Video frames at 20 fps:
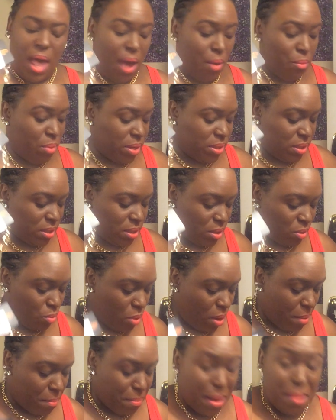I went to the
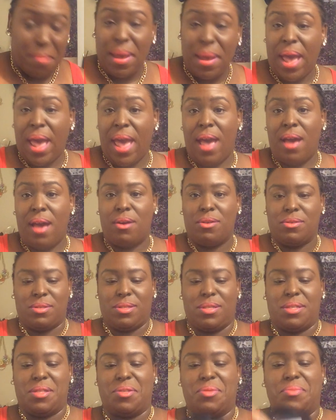one by my
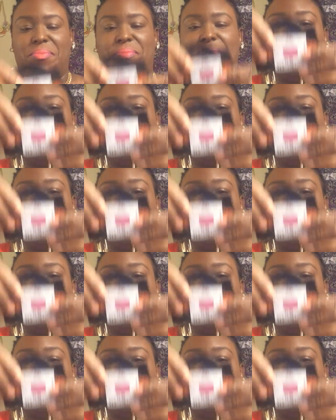house